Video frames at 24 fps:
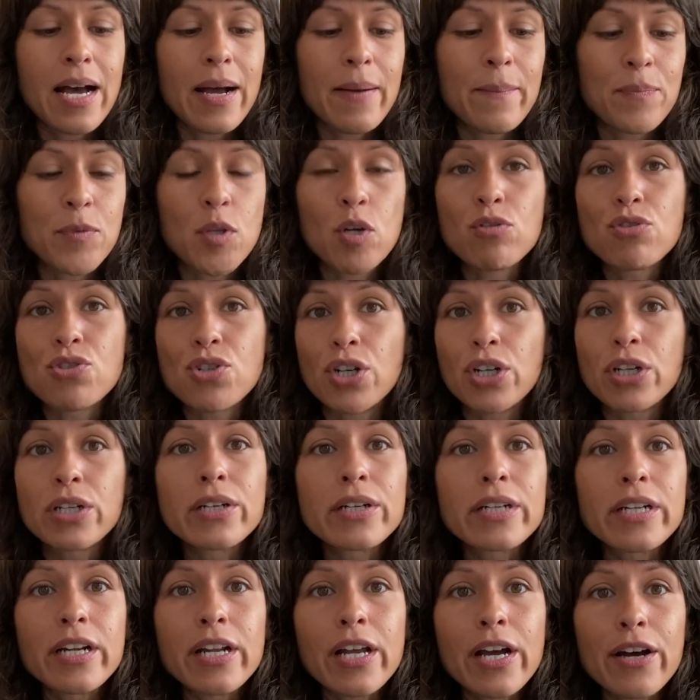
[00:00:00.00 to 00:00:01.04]
Those are
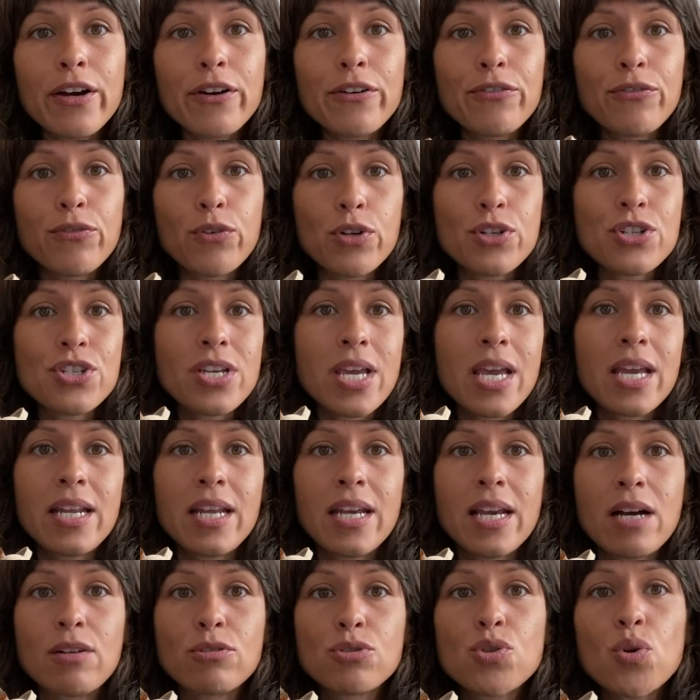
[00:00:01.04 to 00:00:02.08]
good enough for
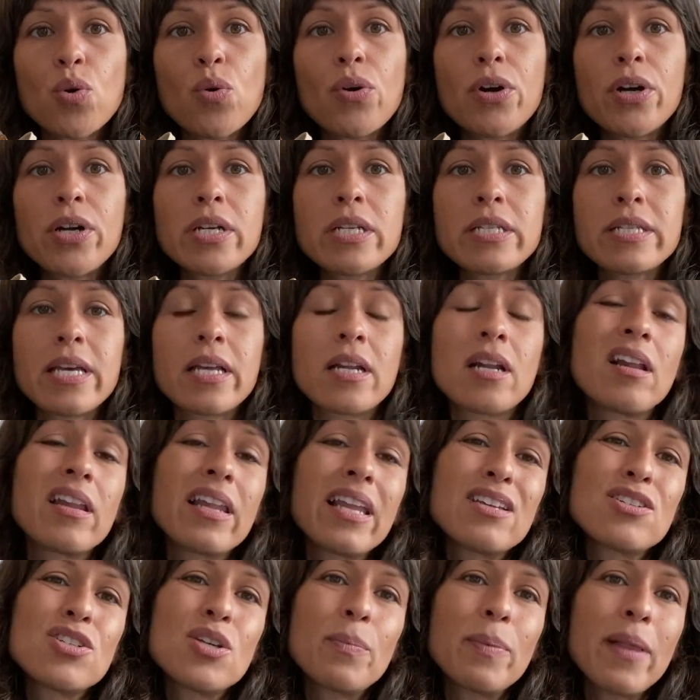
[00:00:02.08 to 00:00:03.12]
skating outdoors, and
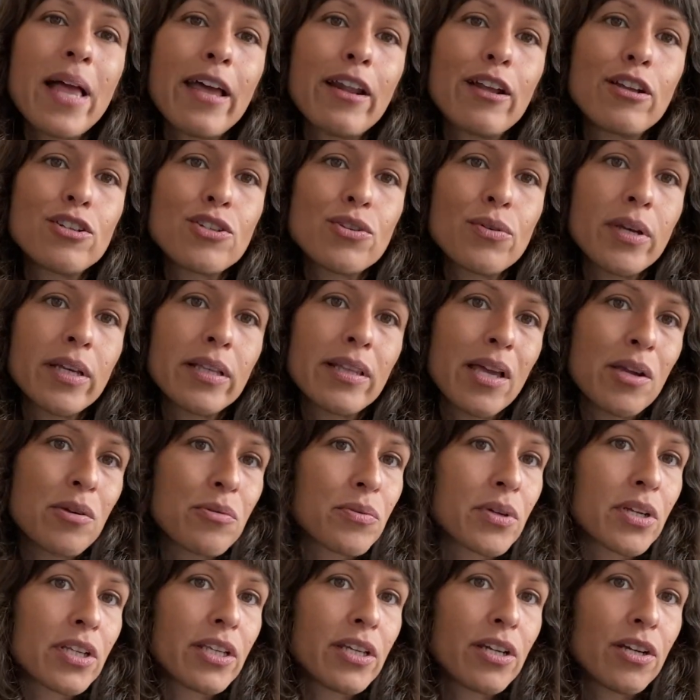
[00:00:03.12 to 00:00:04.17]
unless you plan on doing like
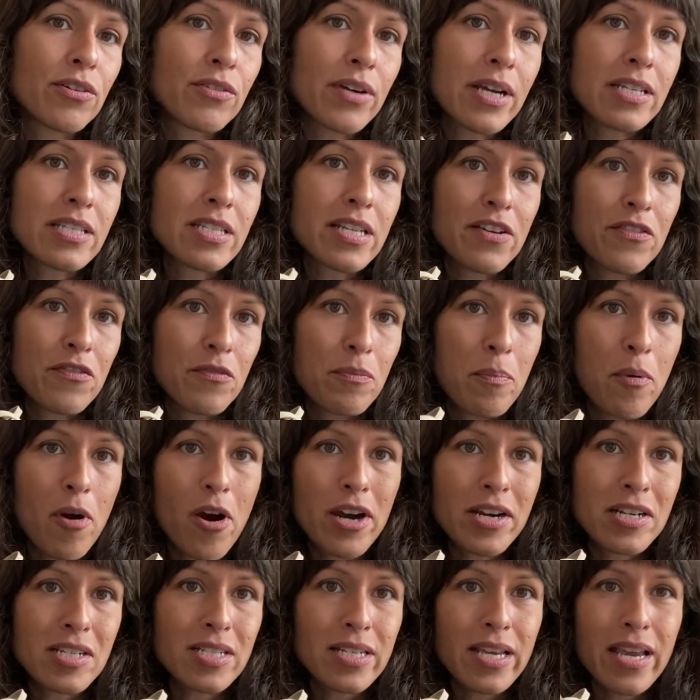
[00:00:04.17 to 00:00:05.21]
really aggressive
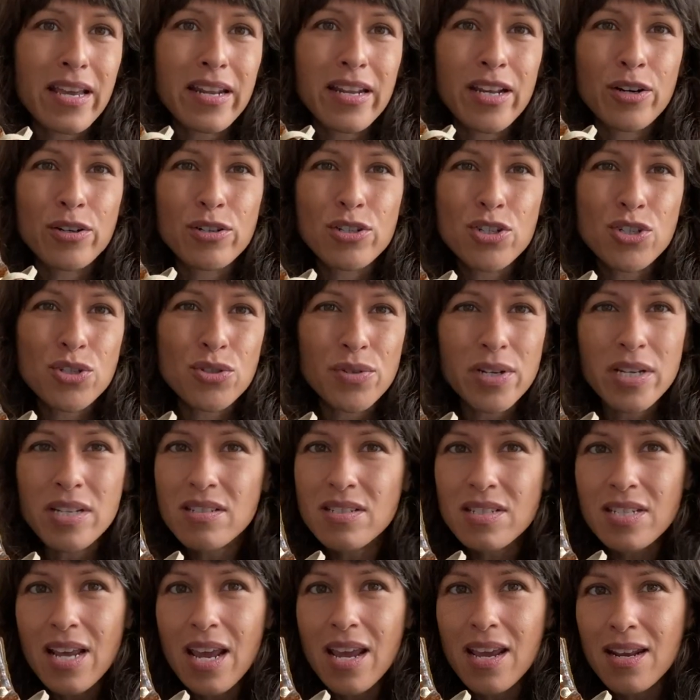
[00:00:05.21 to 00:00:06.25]
park skating or street
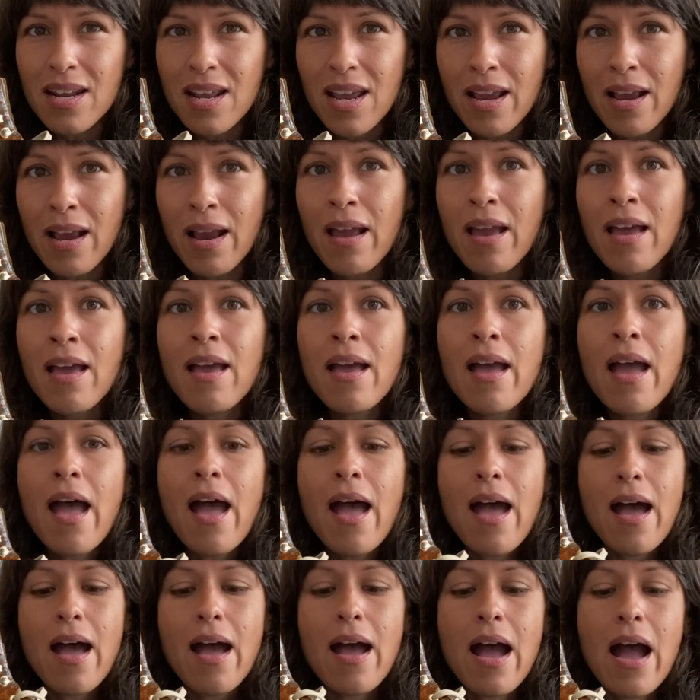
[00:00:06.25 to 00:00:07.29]
skating,
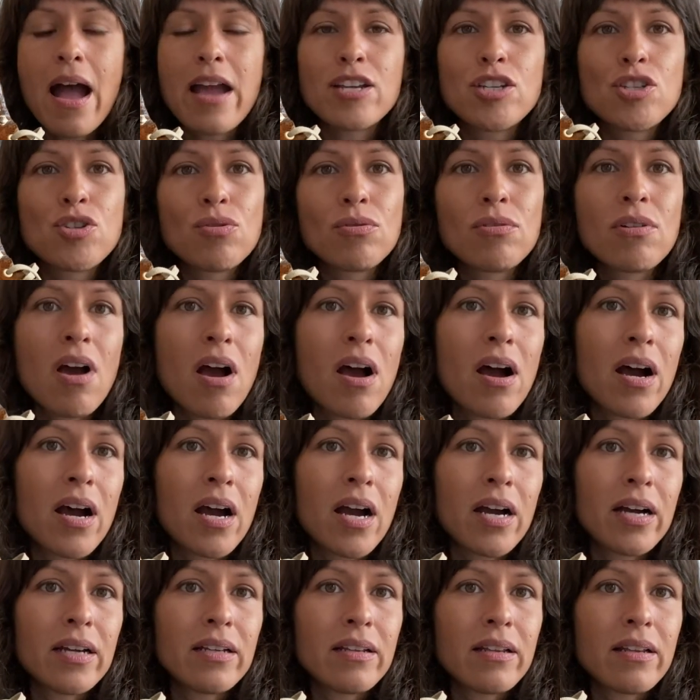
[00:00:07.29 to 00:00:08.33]
I do
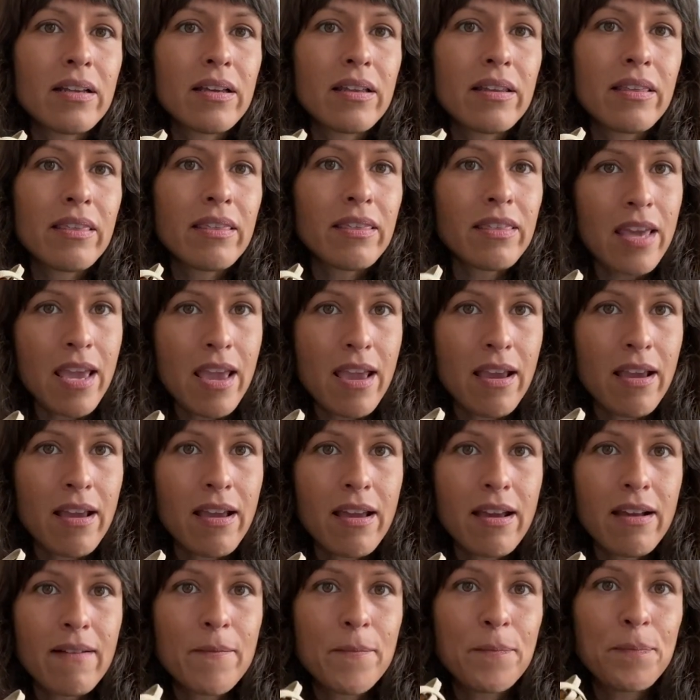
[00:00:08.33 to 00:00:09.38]
not
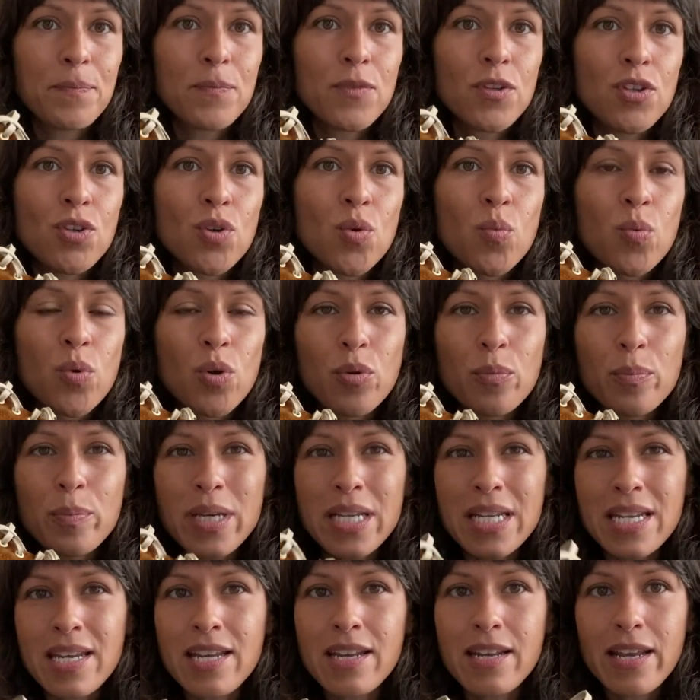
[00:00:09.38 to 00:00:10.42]
think you will be
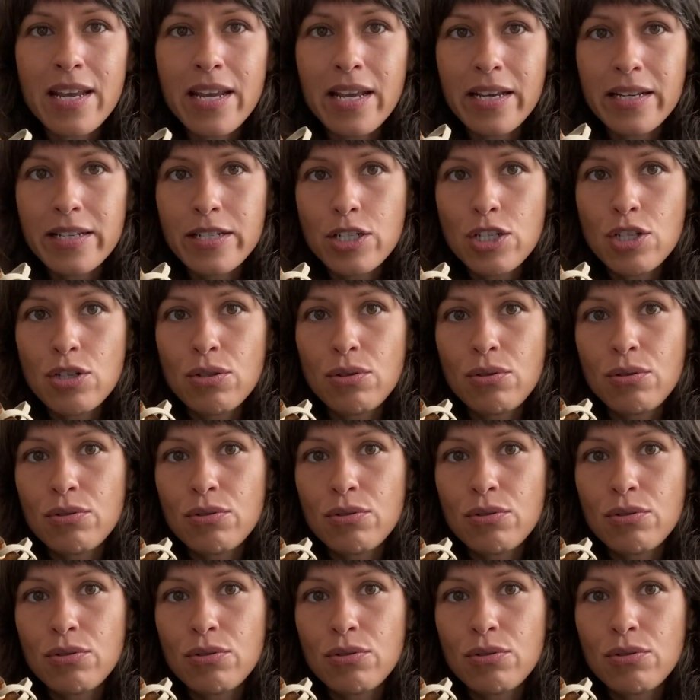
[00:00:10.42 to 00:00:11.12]
needing to